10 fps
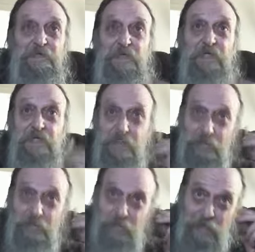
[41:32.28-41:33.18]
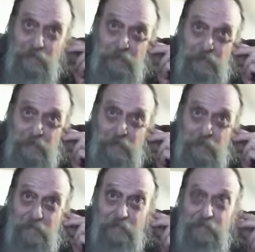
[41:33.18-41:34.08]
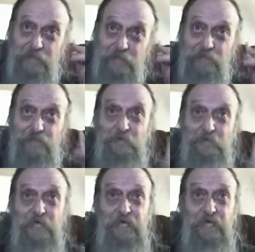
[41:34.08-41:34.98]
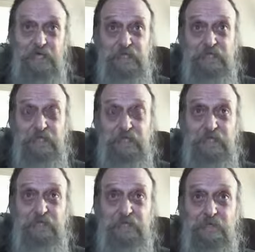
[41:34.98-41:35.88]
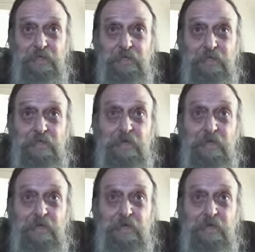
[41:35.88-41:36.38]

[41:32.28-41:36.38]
They know the law and they're obedient to the law,